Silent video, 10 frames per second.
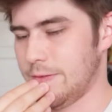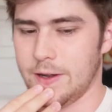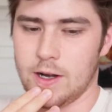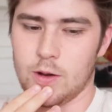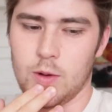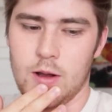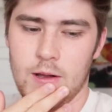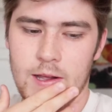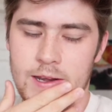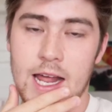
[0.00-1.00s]
to figure
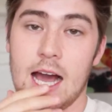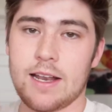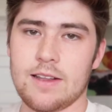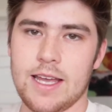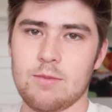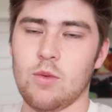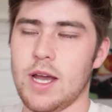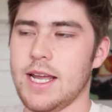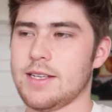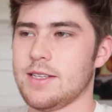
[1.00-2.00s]
out a non-lame
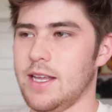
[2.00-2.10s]
way to